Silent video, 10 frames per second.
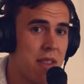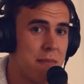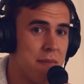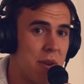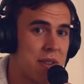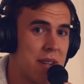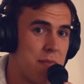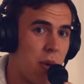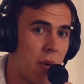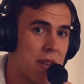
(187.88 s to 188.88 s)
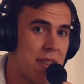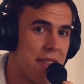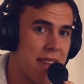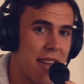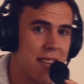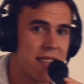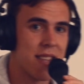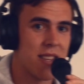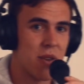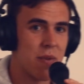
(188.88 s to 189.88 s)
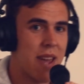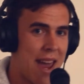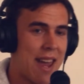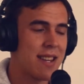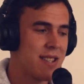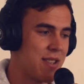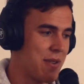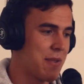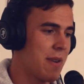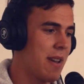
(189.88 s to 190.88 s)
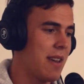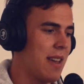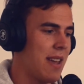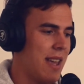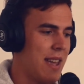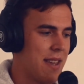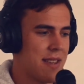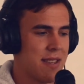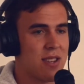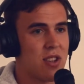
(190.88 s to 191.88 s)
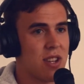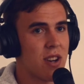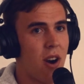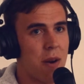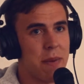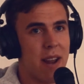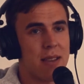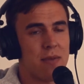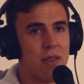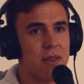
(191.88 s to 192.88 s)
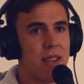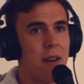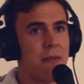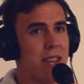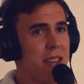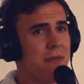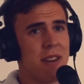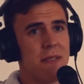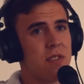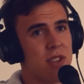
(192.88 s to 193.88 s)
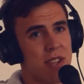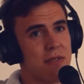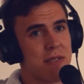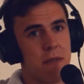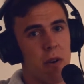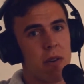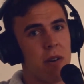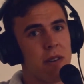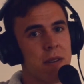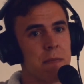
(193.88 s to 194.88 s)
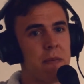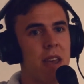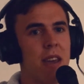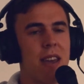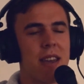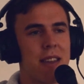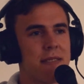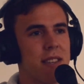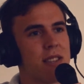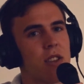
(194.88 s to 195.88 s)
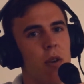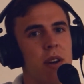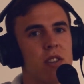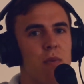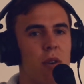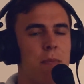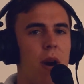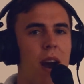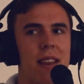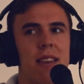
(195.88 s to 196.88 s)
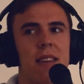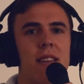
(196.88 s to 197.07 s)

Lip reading: most important things you can do is just to harmonize with yourself. Even if you just use a vocoder, it gives it so much more body